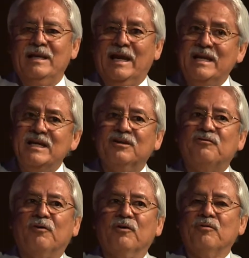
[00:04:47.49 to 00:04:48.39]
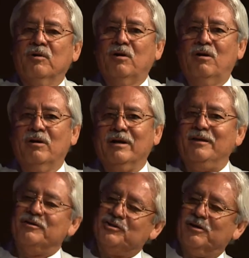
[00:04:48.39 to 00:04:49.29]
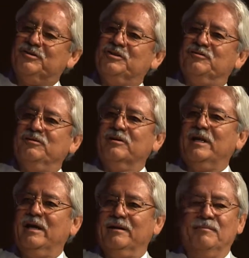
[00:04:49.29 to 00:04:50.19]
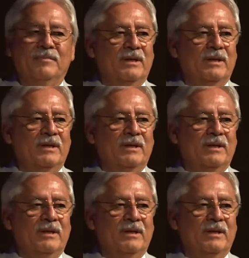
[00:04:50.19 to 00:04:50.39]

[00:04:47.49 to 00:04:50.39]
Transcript: And he gets further along, and the sharks just look at him.